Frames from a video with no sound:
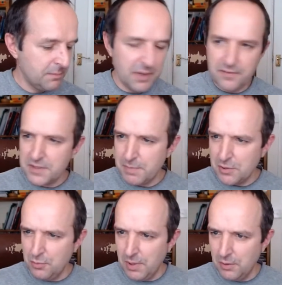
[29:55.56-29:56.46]
Bit of a
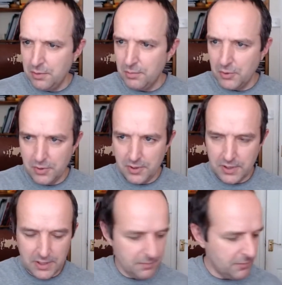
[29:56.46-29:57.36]
special Pokemon.
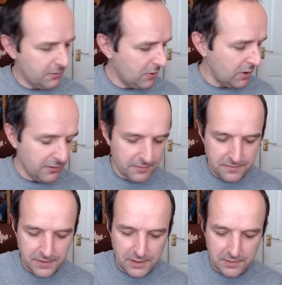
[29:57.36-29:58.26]
Right,
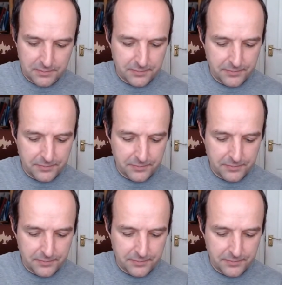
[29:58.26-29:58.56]
figure.